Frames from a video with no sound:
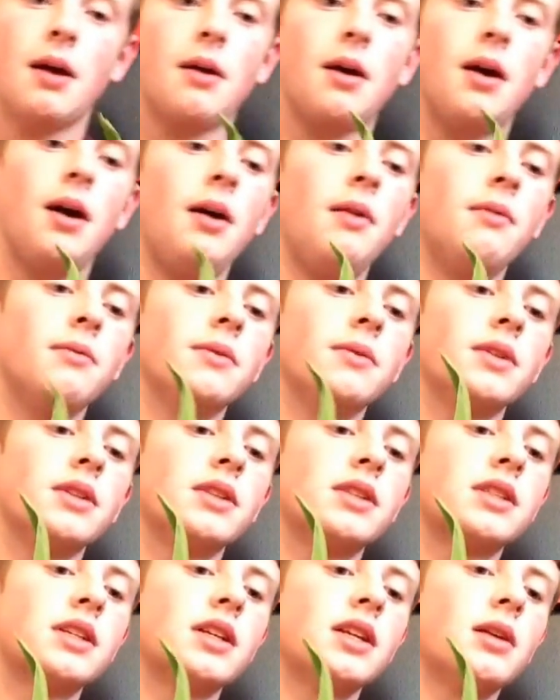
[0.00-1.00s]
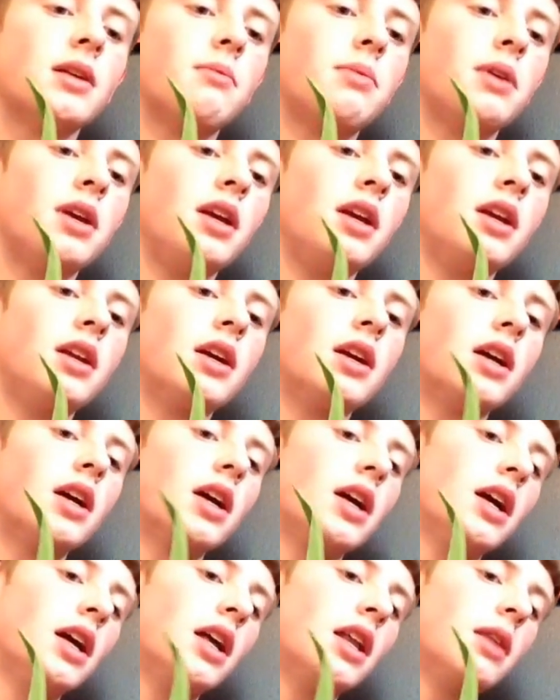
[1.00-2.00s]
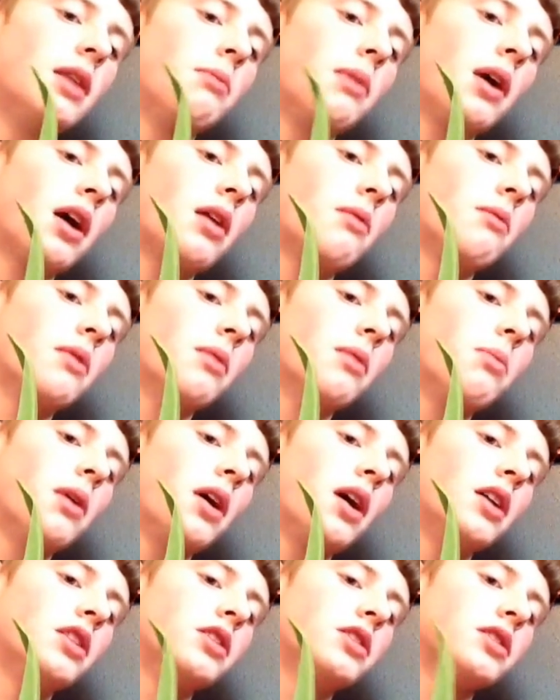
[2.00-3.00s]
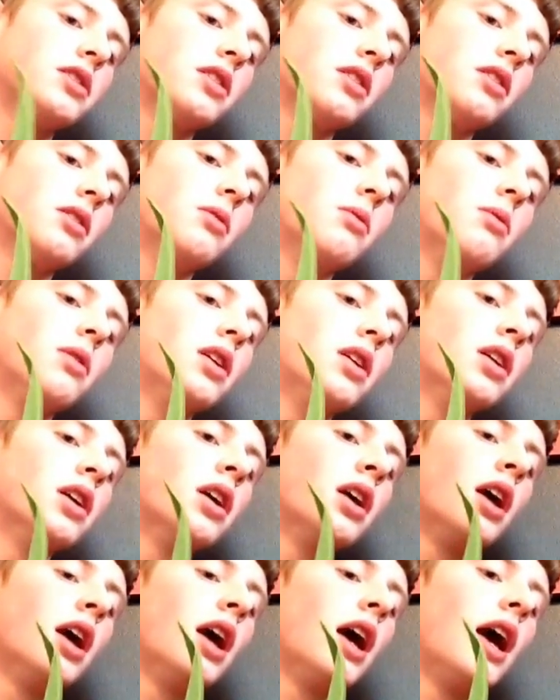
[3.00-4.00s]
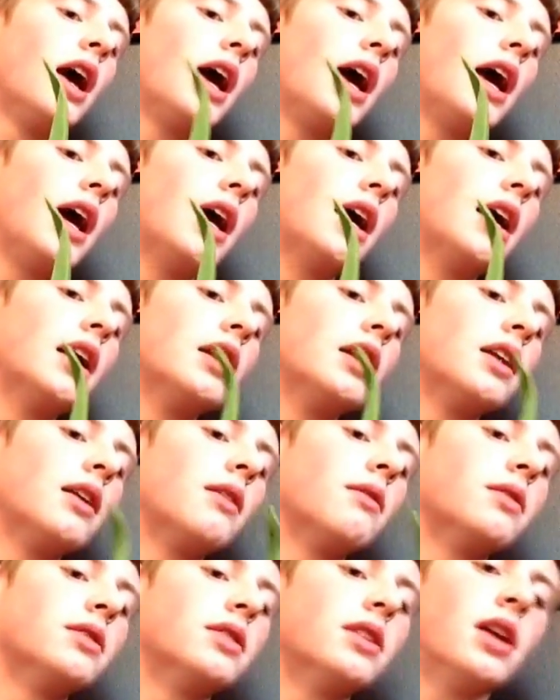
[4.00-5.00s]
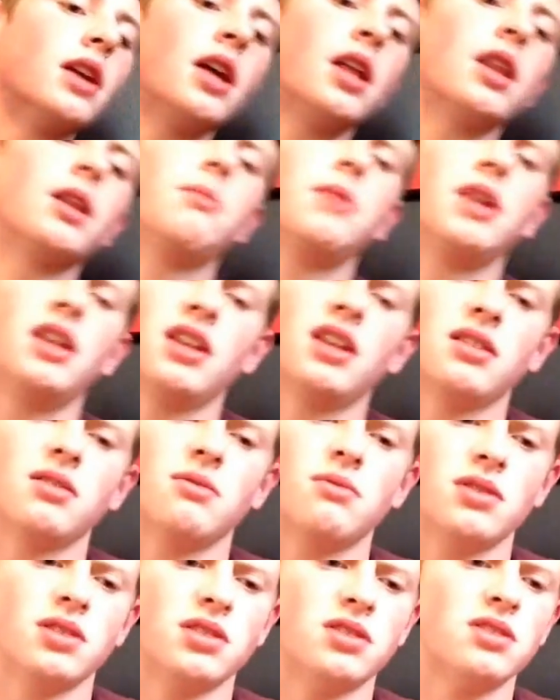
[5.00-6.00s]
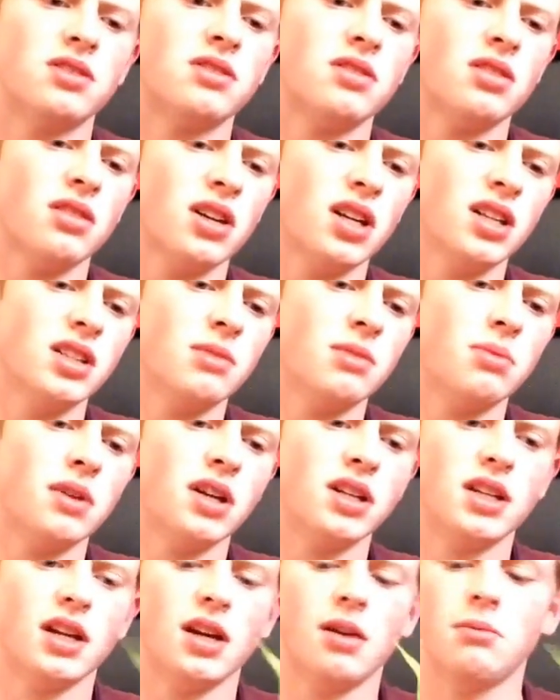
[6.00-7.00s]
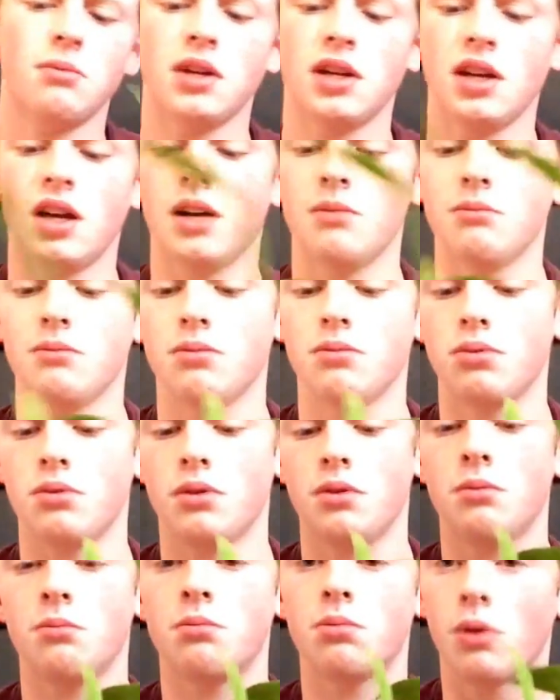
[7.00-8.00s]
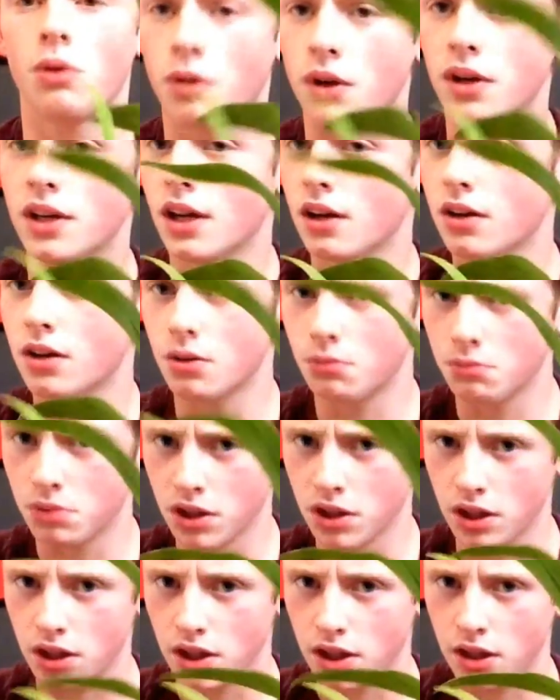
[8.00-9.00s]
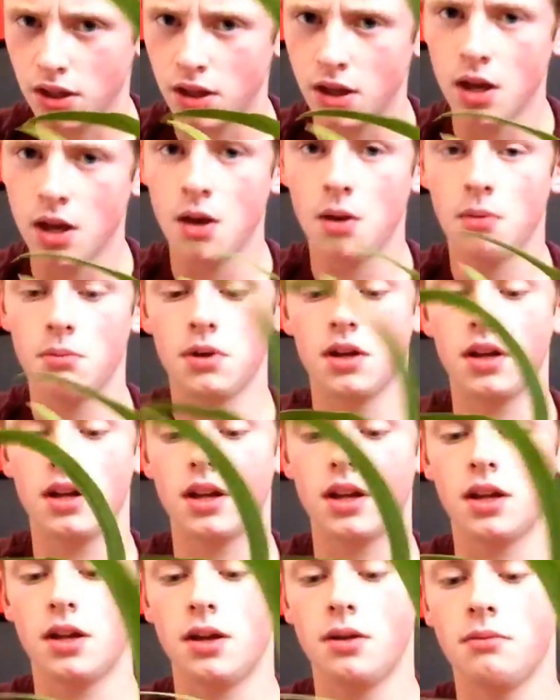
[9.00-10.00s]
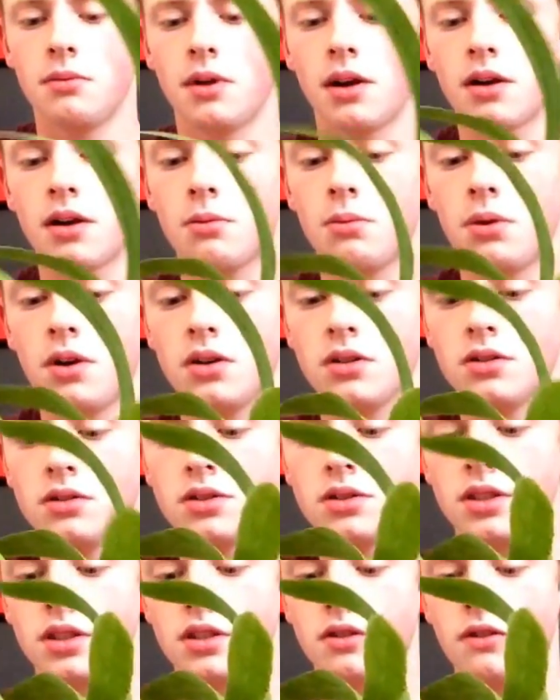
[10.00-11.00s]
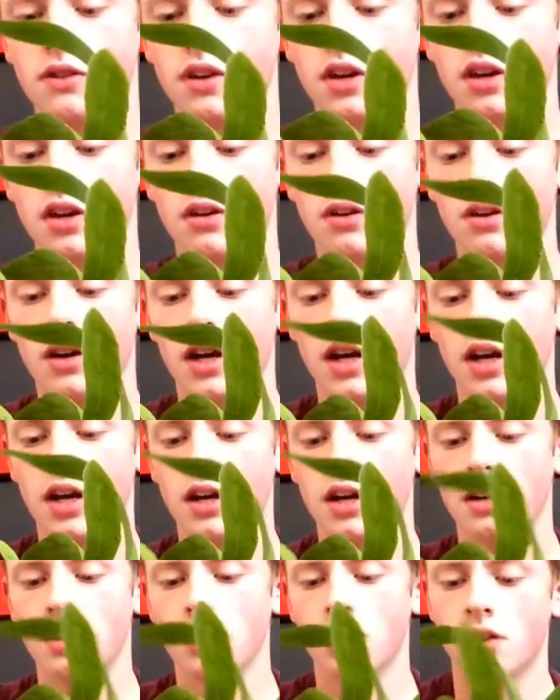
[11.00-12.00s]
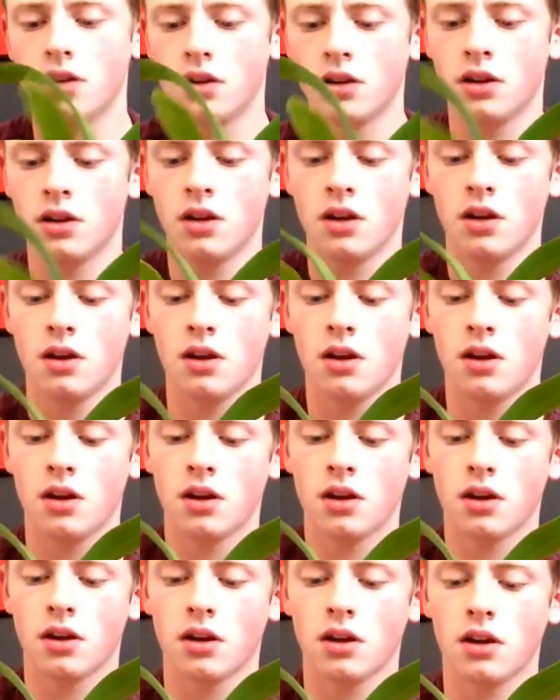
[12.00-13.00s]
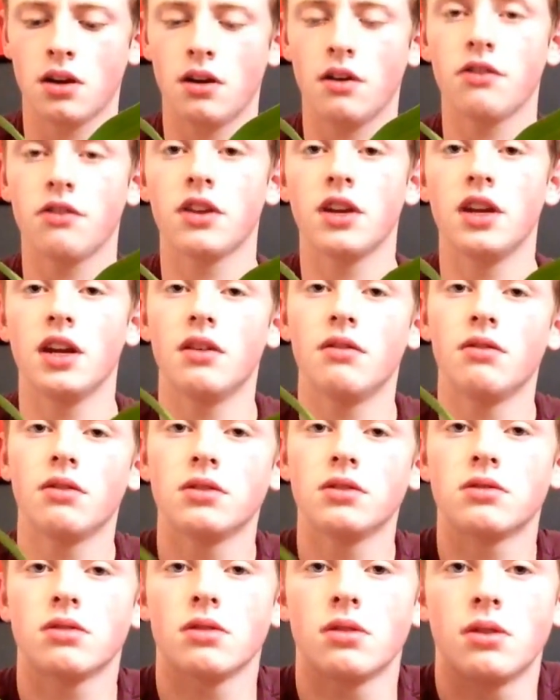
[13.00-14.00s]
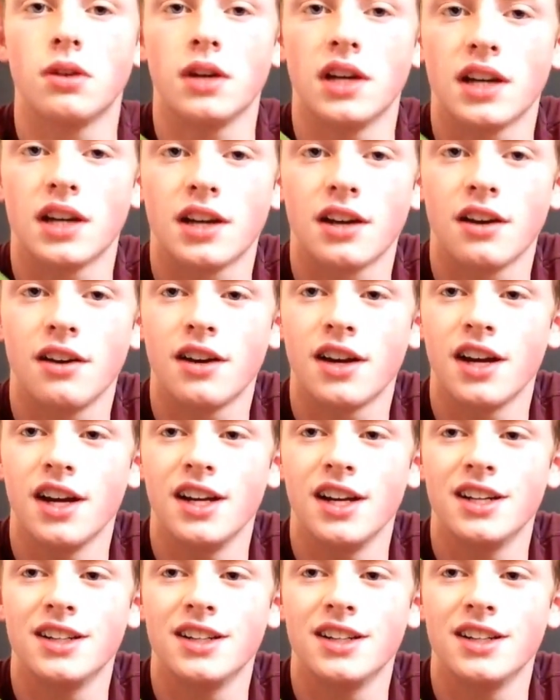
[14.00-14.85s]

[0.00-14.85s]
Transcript: um, centipede in the bottom of the pot, just a little one. And there was the media was starting to break down, but not bro broken down completely. But um, I'm gonna pause this video and cut off the dead roots real quick. Okay.